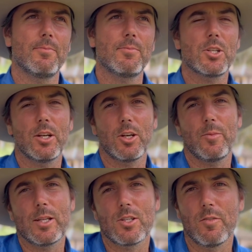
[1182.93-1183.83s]
turning
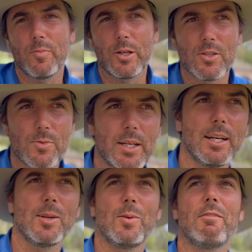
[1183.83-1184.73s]
comments off because we
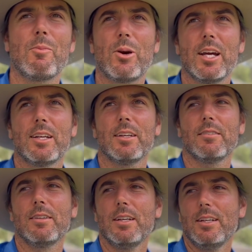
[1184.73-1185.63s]
needed a bit of a break.
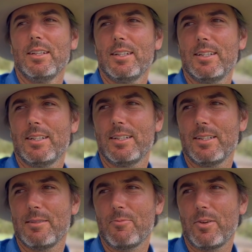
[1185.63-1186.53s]
And
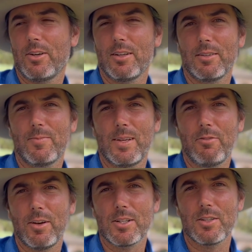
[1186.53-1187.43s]
We got a
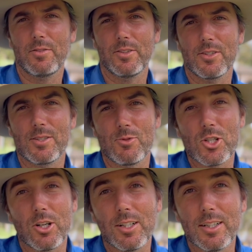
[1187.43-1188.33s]
gift voucher for some
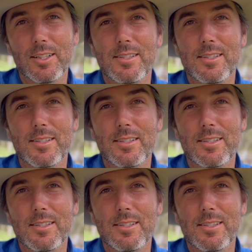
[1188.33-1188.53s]
chocolates.